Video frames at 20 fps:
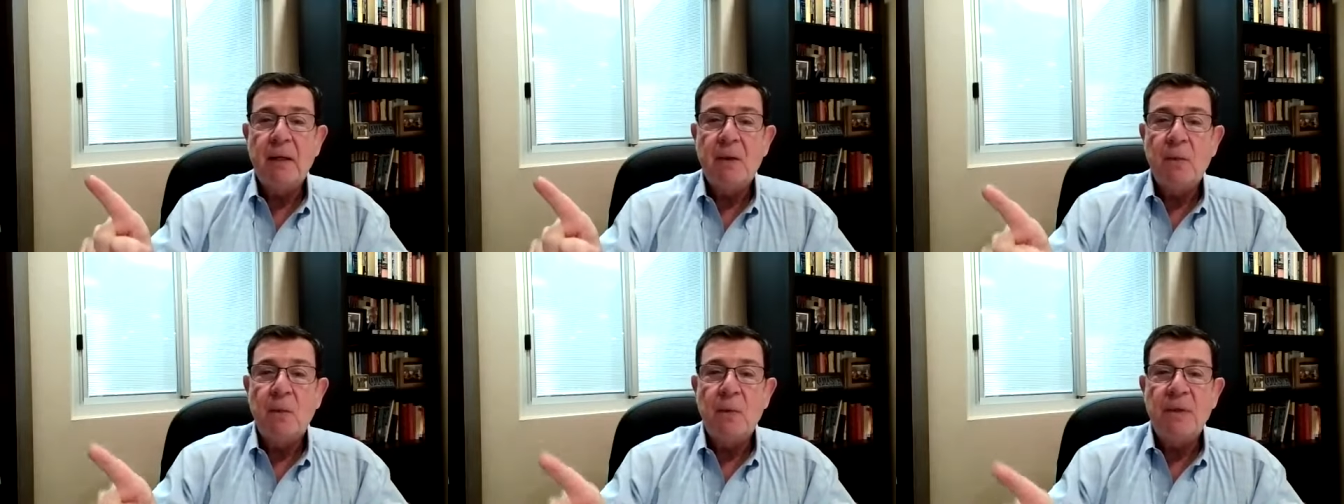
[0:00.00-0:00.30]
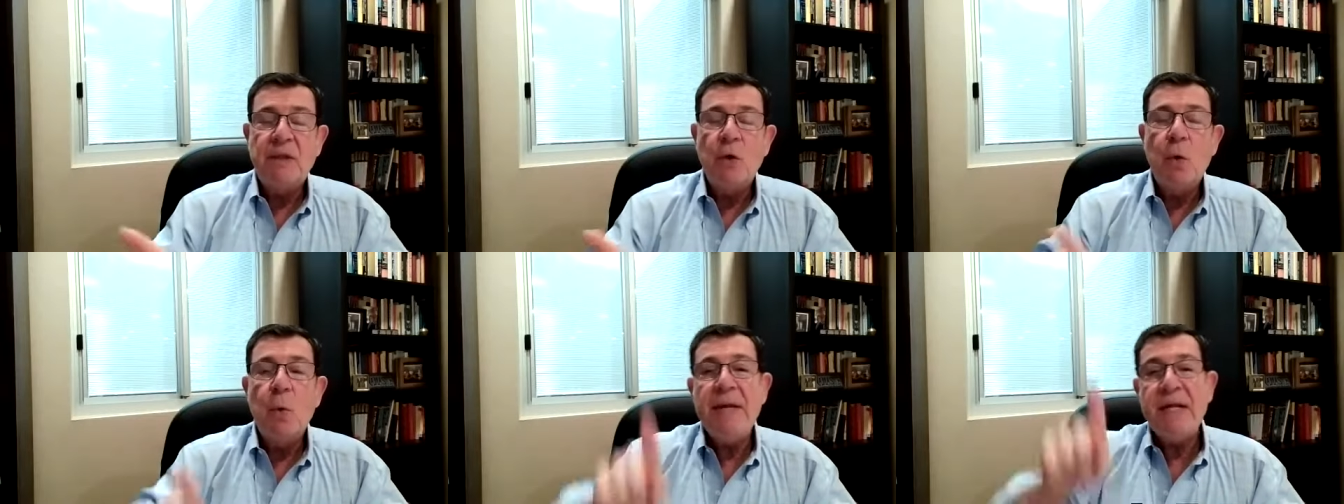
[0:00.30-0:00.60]
with
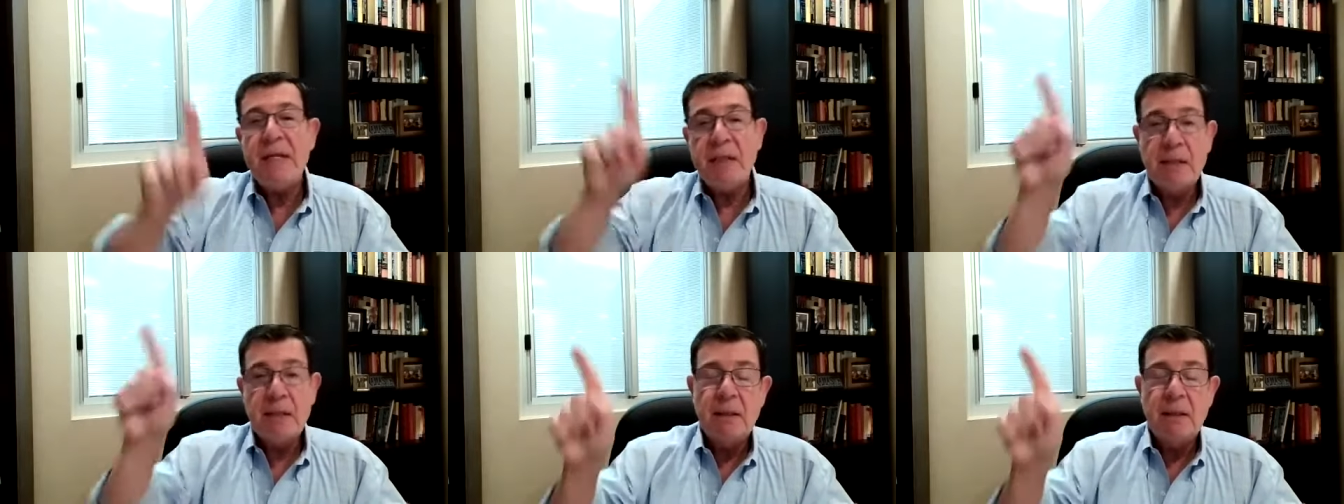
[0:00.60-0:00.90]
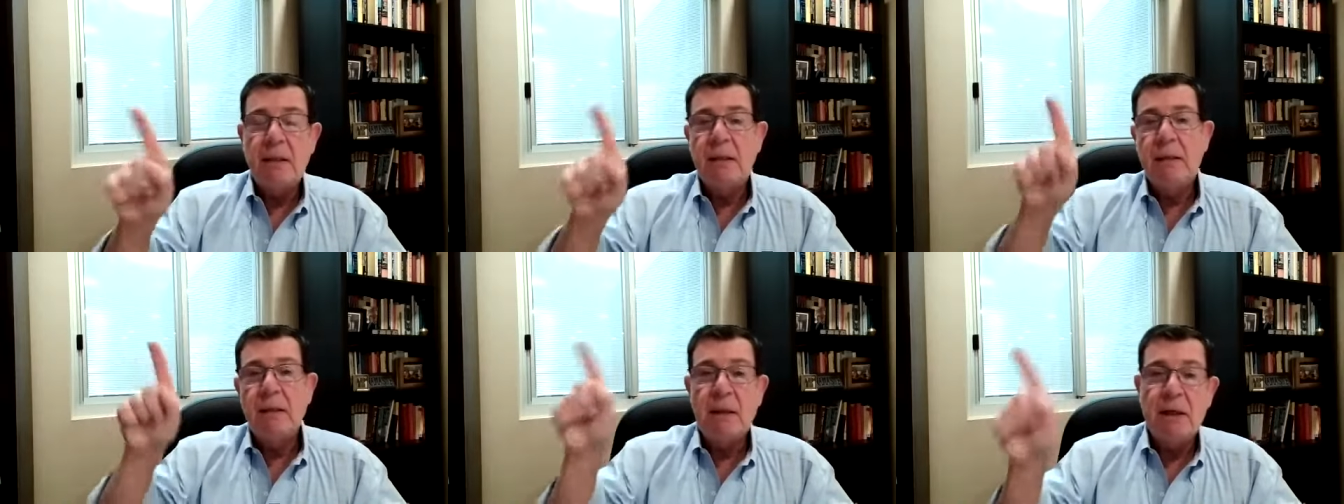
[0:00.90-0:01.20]
the wheat
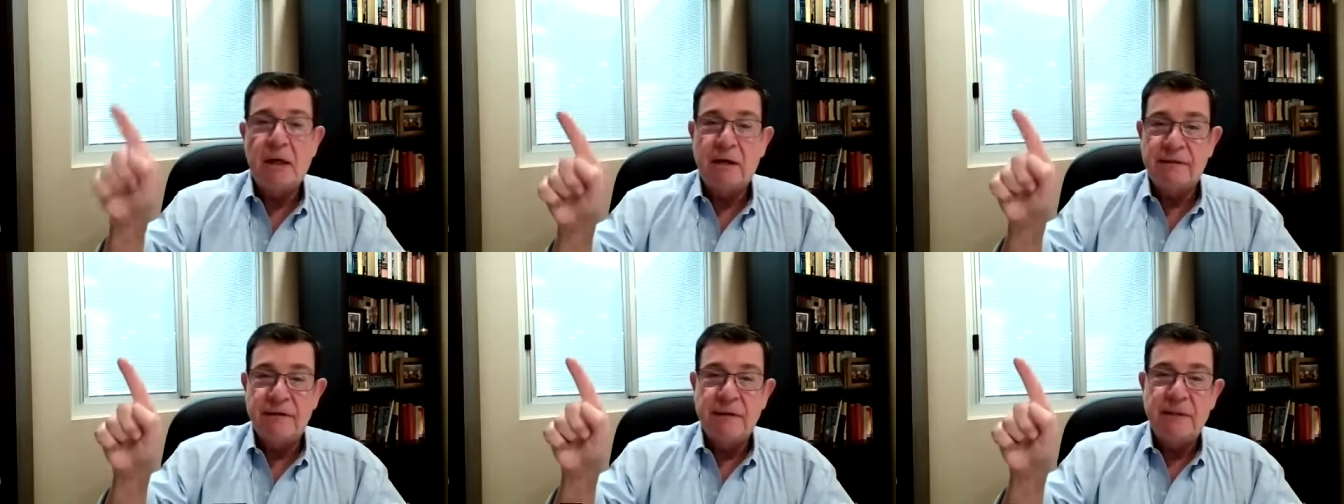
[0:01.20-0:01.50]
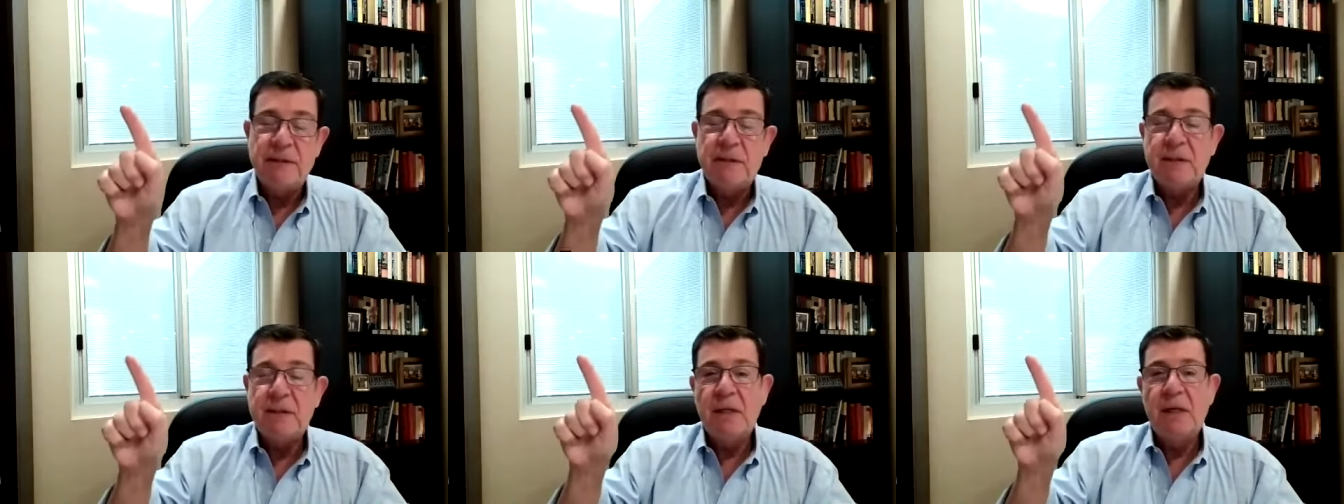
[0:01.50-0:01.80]

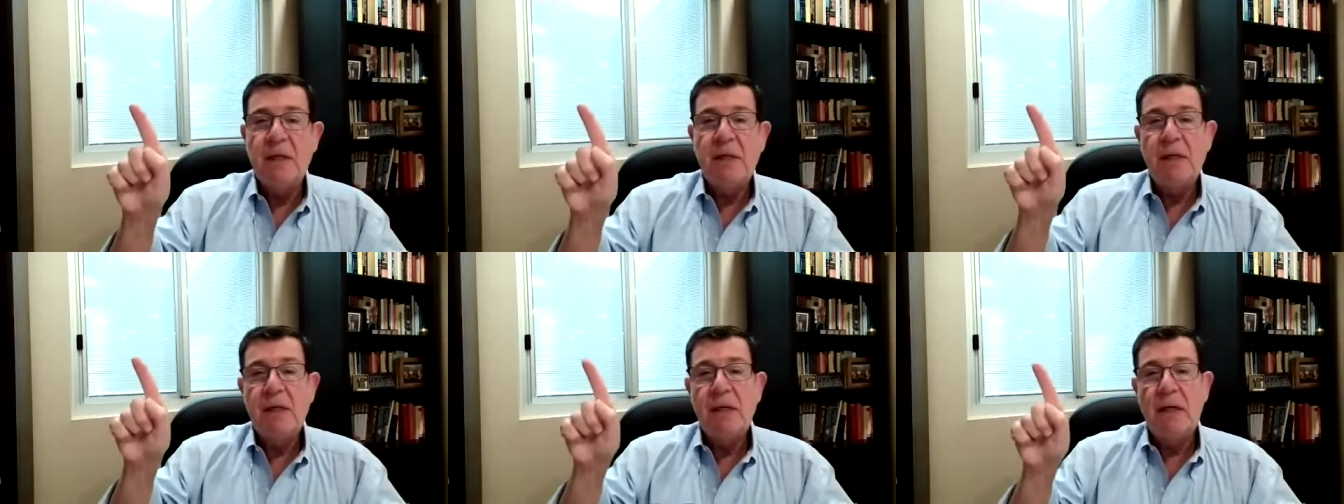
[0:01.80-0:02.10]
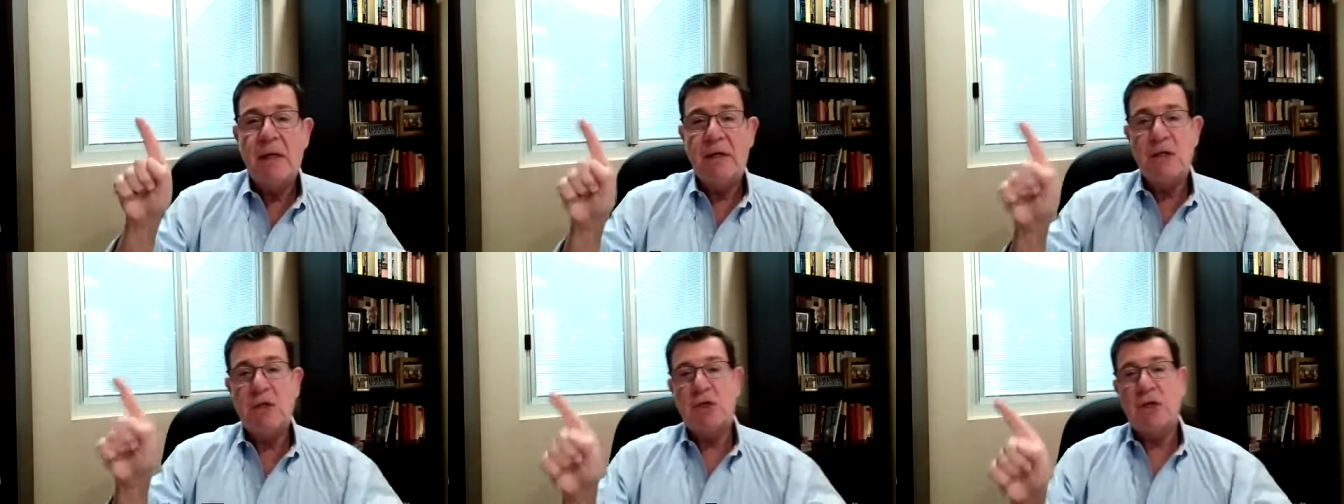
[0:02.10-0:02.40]
harvest
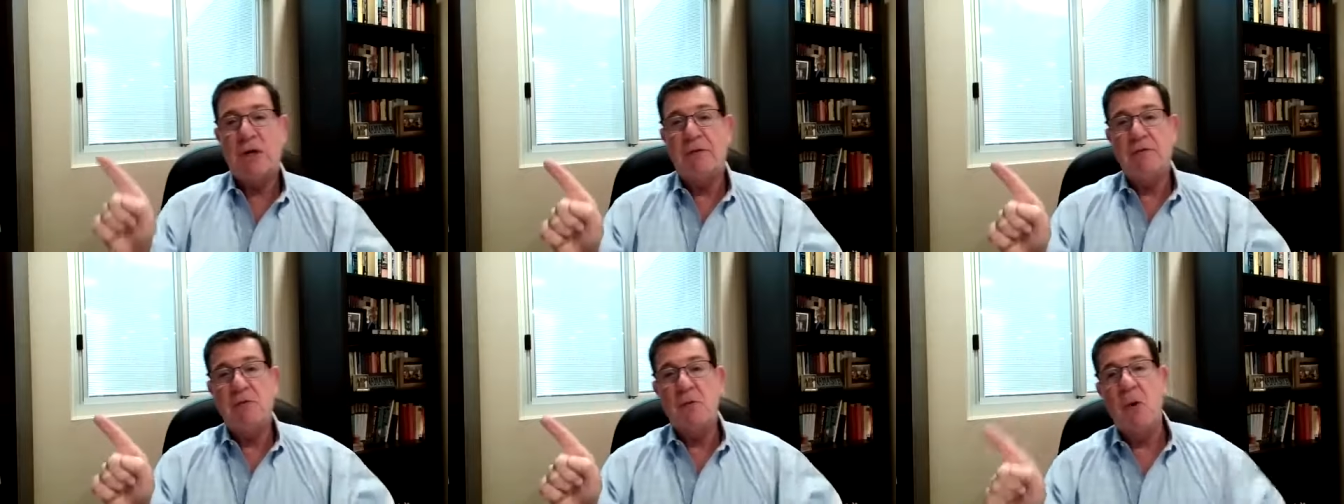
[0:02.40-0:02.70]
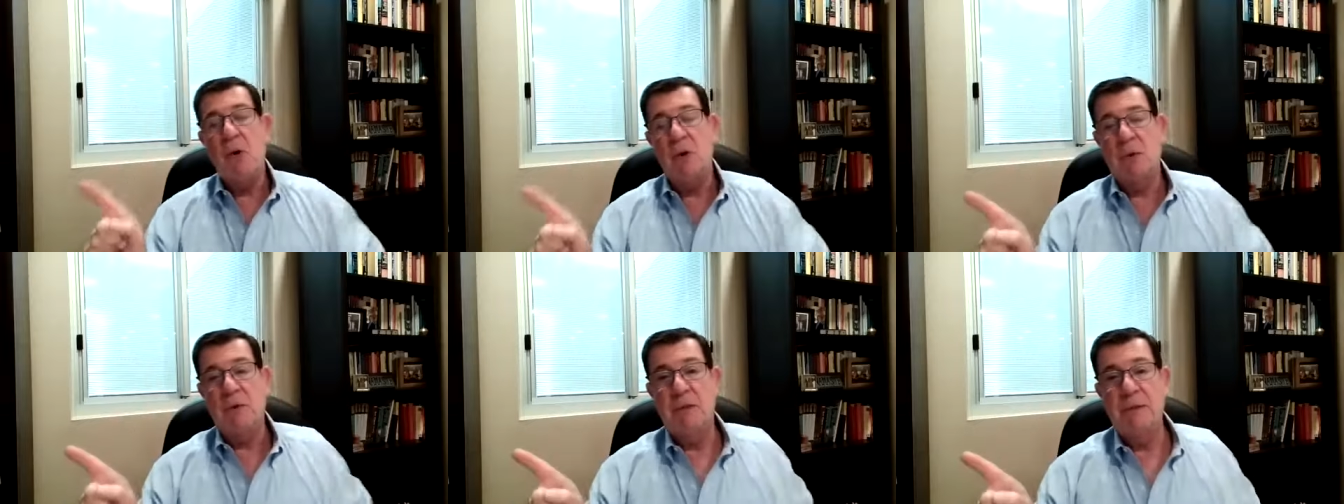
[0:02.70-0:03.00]
on
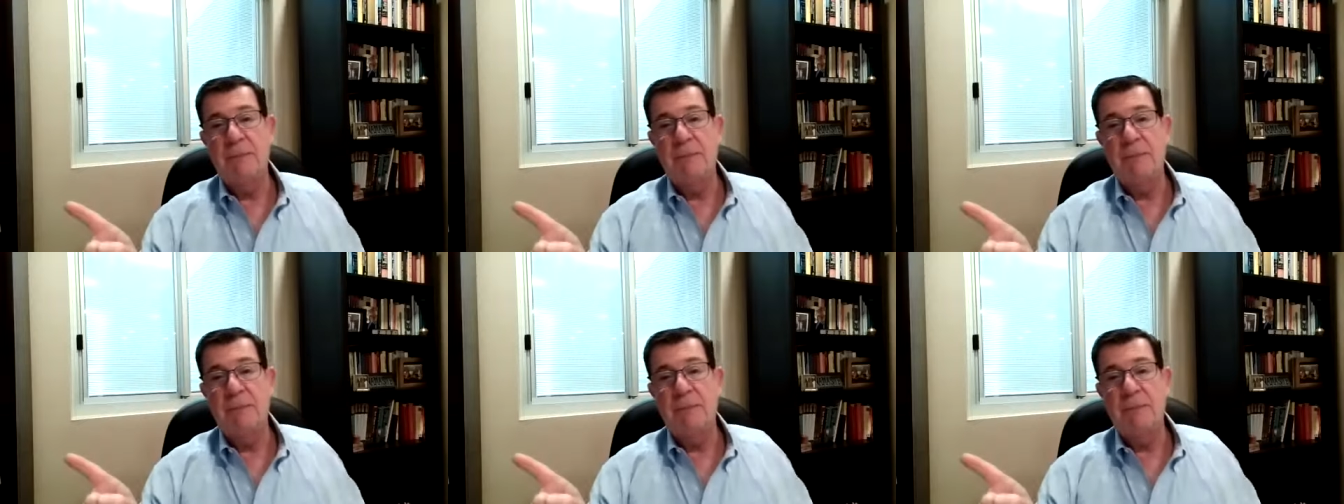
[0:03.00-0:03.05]
Shavuot.